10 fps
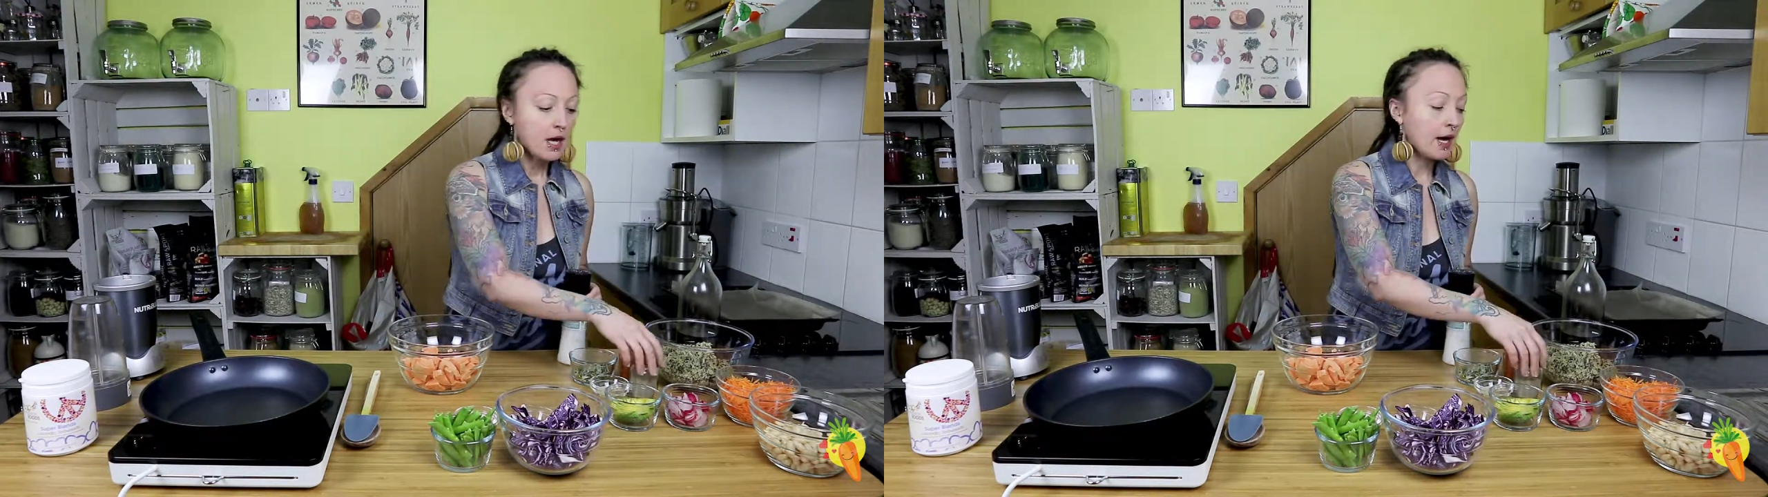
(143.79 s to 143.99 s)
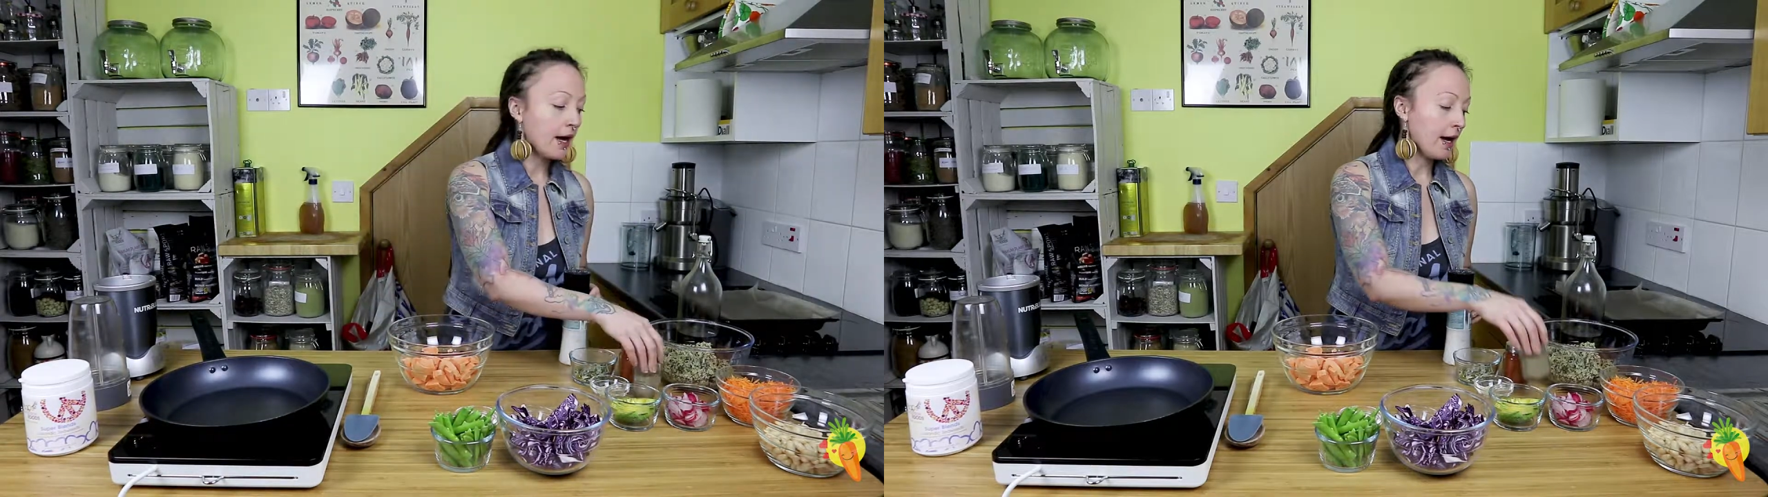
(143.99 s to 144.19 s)

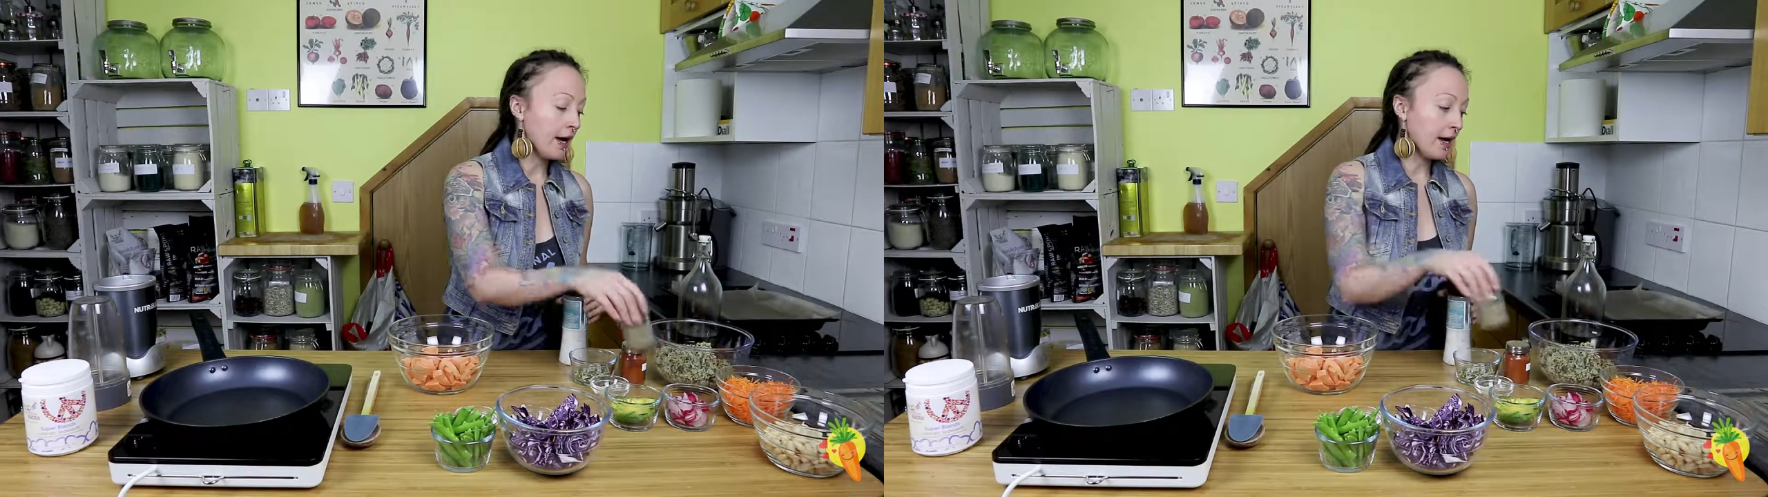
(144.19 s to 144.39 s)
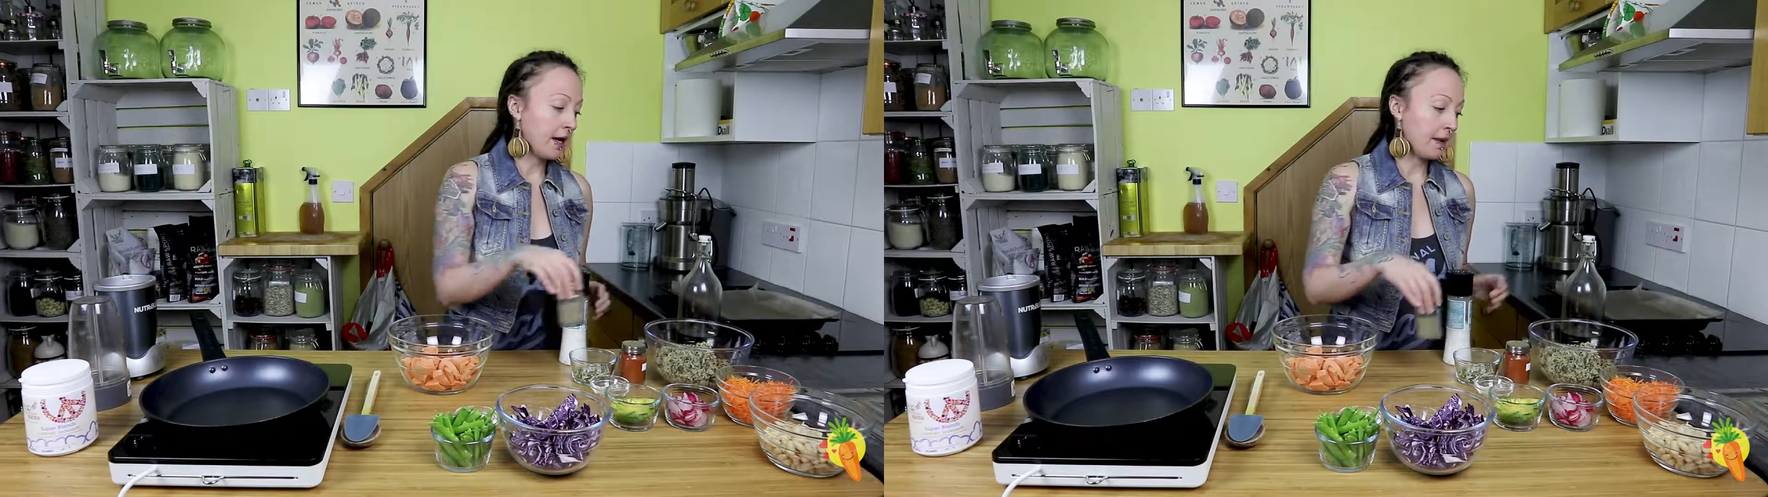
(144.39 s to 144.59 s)

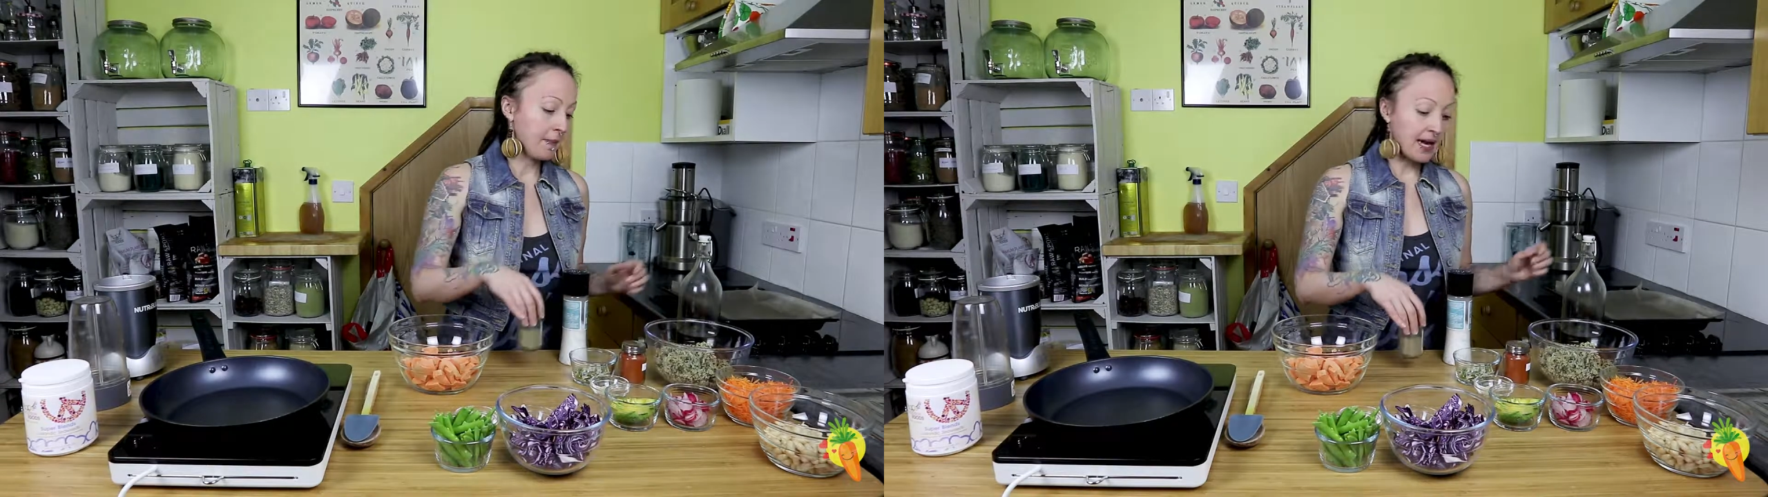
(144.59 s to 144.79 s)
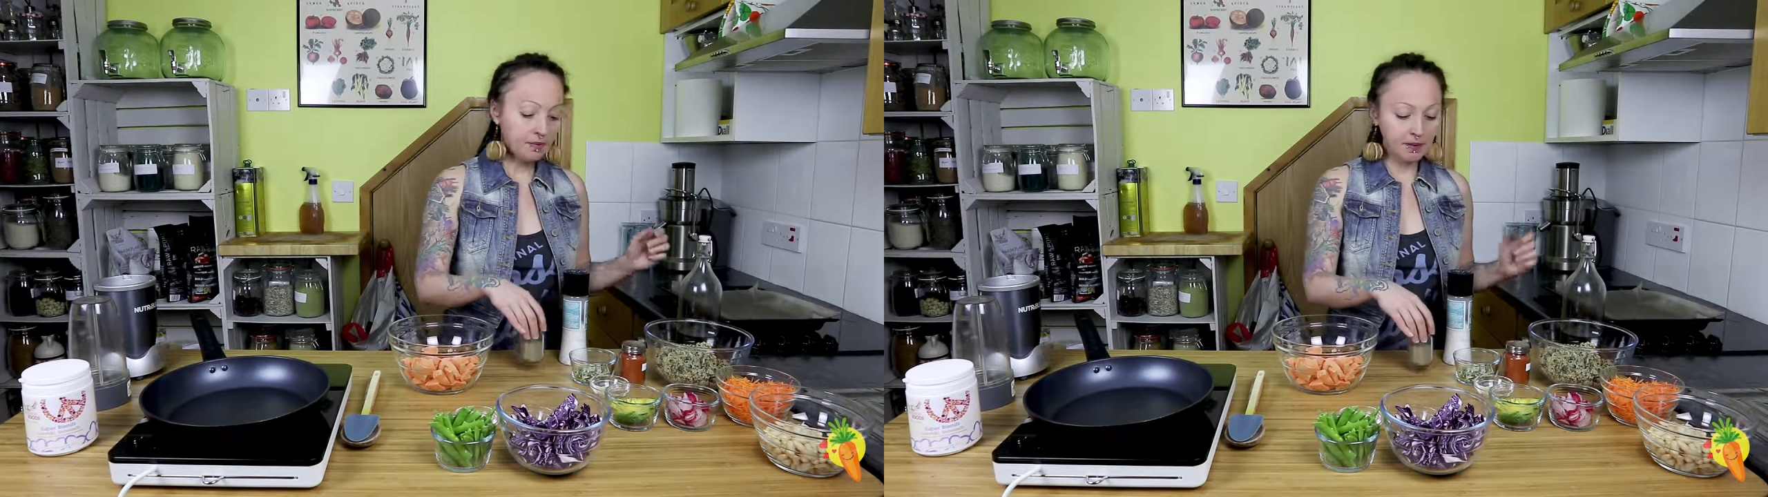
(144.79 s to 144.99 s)

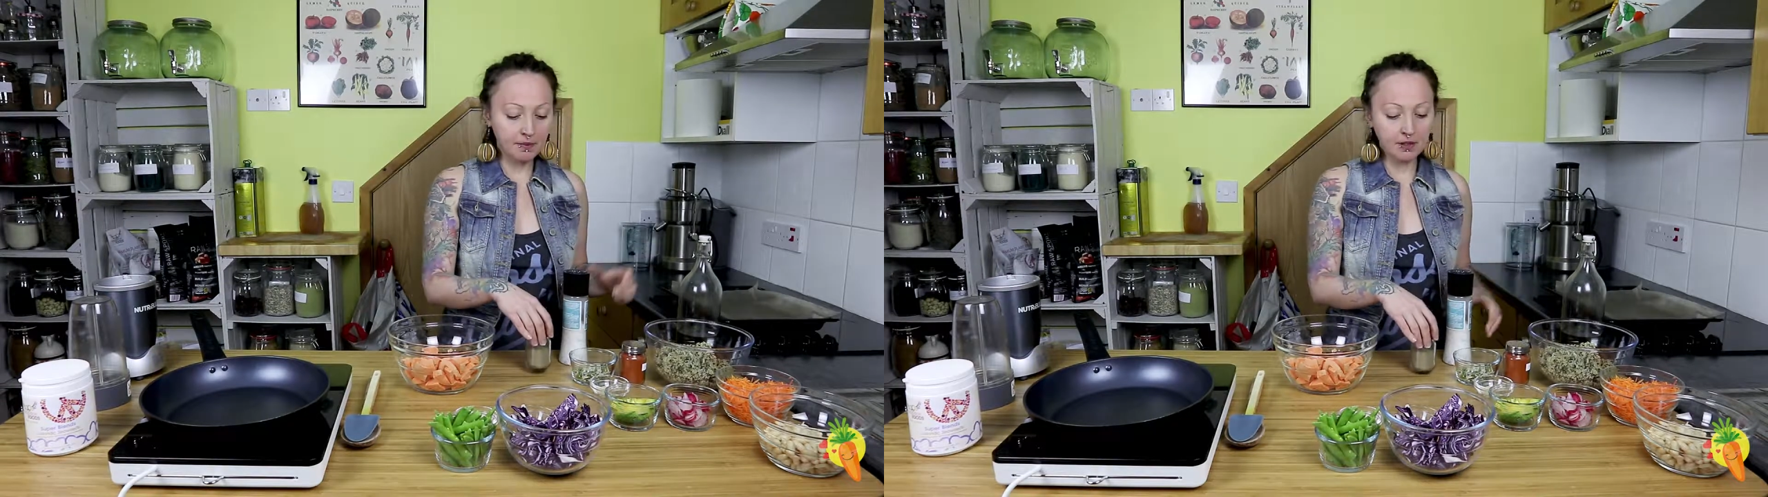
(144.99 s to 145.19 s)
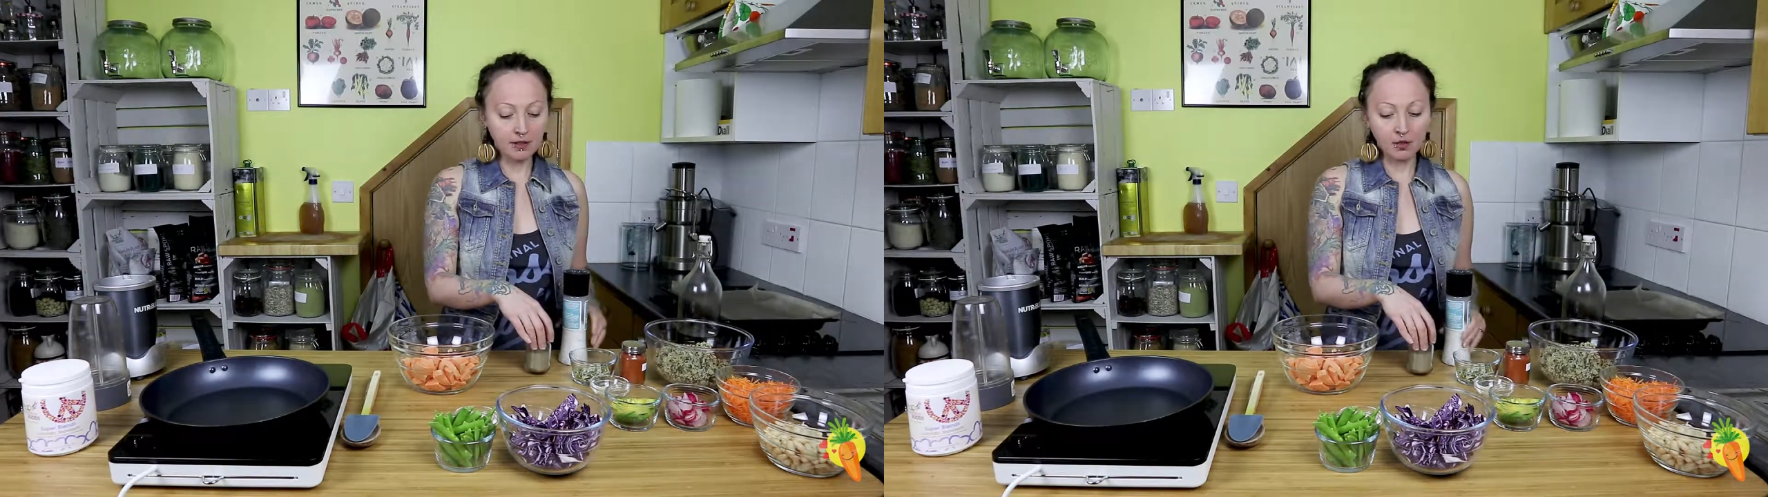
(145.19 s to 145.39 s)
black pepper